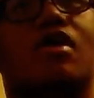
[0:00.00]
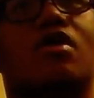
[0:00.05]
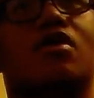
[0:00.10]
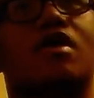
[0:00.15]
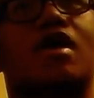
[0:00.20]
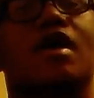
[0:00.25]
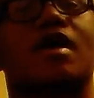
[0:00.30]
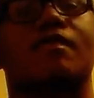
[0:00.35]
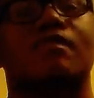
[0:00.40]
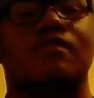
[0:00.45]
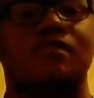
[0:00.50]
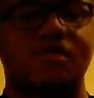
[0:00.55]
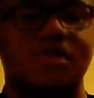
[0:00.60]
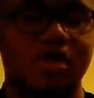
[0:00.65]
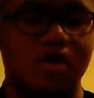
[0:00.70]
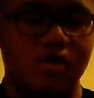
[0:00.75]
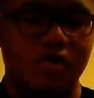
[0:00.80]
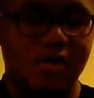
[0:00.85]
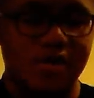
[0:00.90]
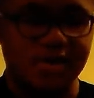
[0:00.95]
Okay,
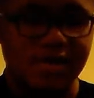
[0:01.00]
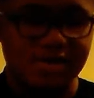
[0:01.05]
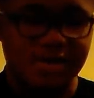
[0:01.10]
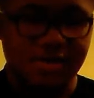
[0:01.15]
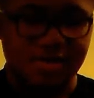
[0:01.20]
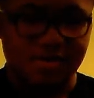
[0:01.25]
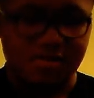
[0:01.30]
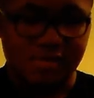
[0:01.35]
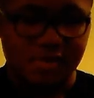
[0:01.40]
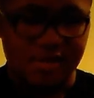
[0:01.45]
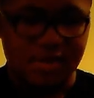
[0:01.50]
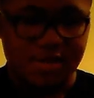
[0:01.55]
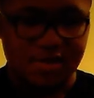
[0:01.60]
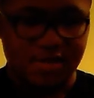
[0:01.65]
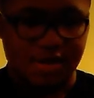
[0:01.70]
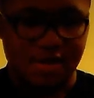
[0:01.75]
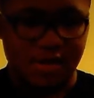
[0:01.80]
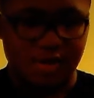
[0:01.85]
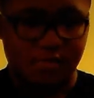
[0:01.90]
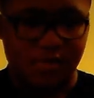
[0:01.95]
so it's
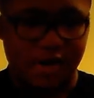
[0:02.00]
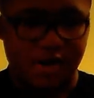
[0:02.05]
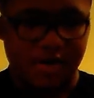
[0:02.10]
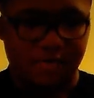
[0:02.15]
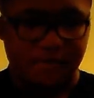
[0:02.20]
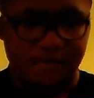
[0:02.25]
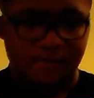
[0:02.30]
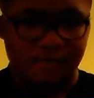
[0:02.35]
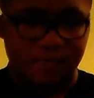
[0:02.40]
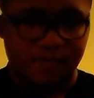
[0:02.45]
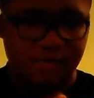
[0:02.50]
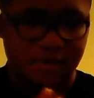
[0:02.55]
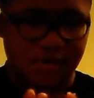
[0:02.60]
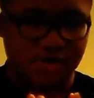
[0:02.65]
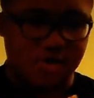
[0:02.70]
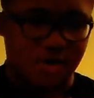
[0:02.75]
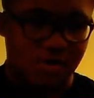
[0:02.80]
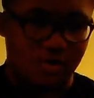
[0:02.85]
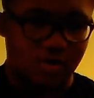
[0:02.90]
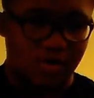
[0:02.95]
this thing, right?
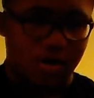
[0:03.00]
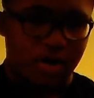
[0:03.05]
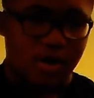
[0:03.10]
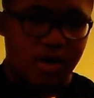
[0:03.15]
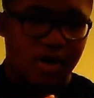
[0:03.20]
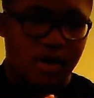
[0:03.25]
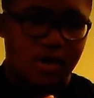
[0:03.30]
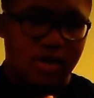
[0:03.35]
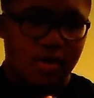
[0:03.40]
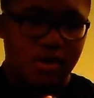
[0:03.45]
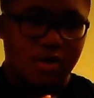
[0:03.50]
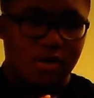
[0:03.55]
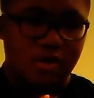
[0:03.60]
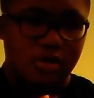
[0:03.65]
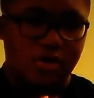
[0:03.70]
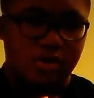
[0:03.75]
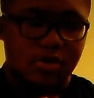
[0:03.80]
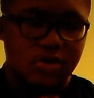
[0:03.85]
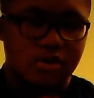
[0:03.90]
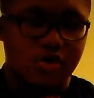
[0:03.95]
So,
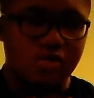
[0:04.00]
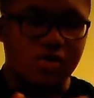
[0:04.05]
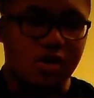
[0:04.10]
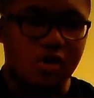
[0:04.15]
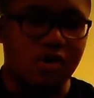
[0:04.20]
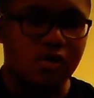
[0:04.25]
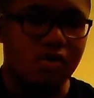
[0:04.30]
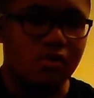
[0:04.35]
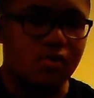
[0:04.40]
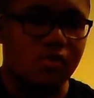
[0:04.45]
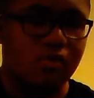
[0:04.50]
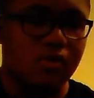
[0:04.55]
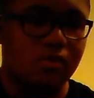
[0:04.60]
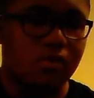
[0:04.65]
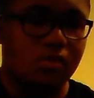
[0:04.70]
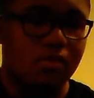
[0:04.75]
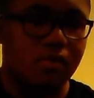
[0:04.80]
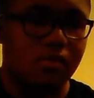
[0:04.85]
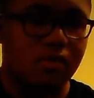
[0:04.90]
you know,